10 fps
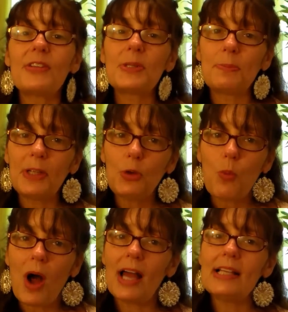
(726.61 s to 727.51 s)
Speak
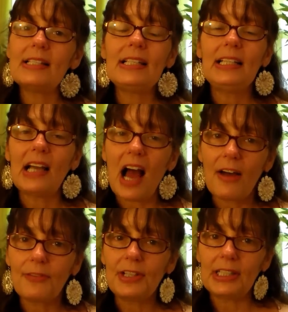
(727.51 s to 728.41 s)
wisely,
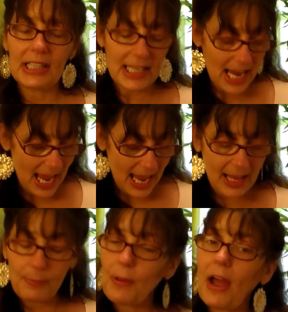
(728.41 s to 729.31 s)
confidently,
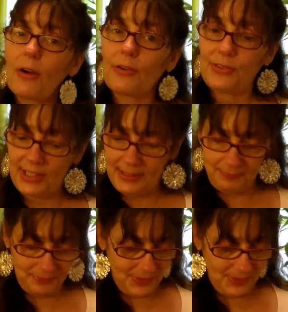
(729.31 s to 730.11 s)
and powerfully.